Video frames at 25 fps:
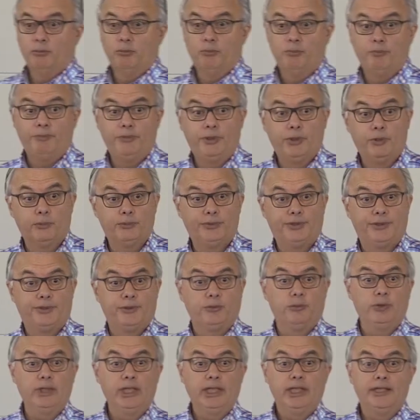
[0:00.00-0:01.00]
The
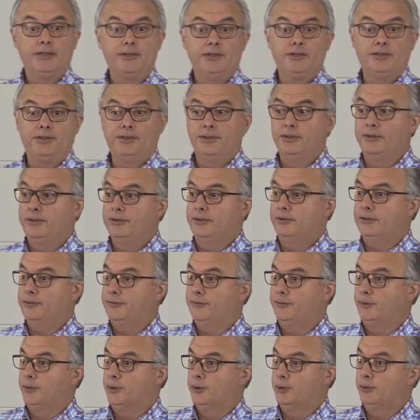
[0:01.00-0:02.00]
will is used
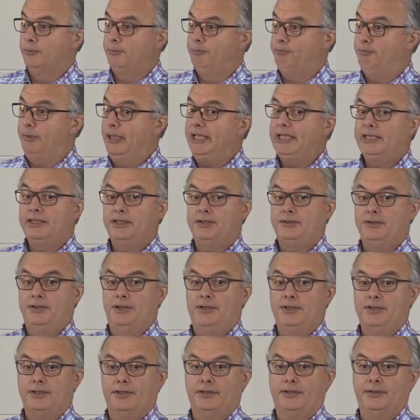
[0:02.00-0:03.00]
for big
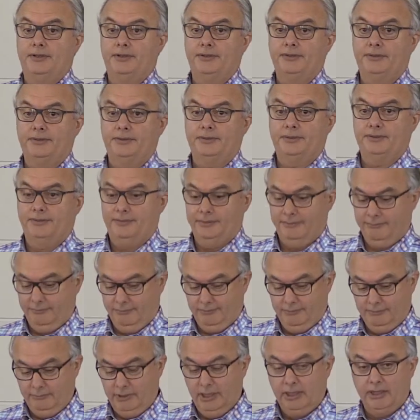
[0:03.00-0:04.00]
decisions.
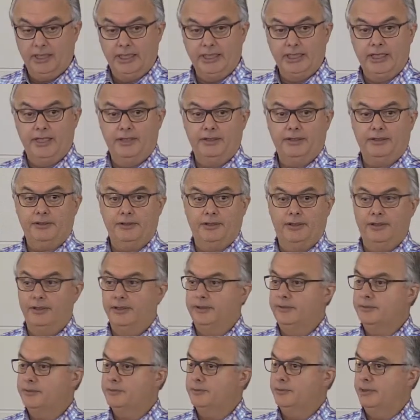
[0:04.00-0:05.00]
Will I go to
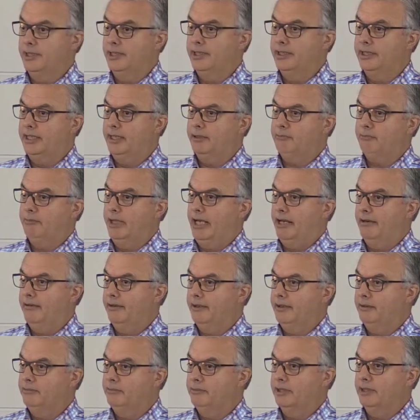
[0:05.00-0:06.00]
college? Will I get
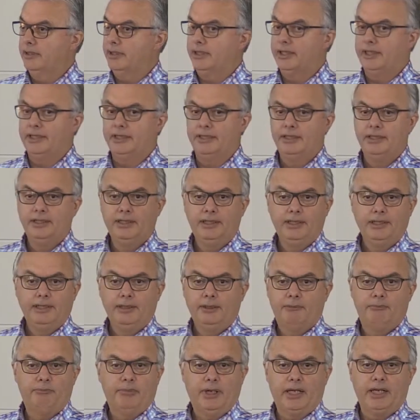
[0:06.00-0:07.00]
married? Will I
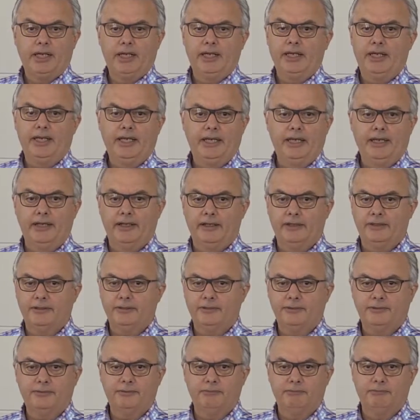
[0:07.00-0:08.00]
buy a
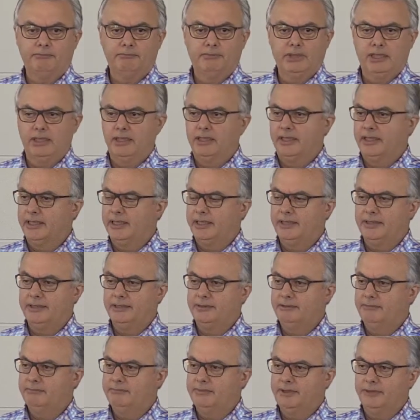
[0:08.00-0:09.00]
house? Will
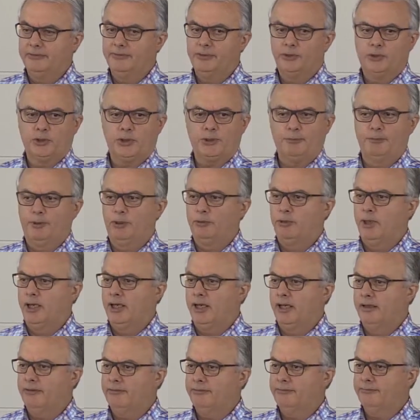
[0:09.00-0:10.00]
I divorce my
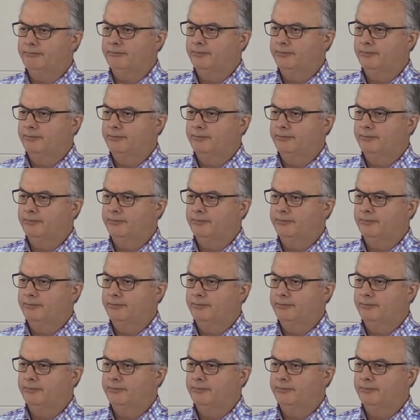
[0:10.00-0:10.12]
wife?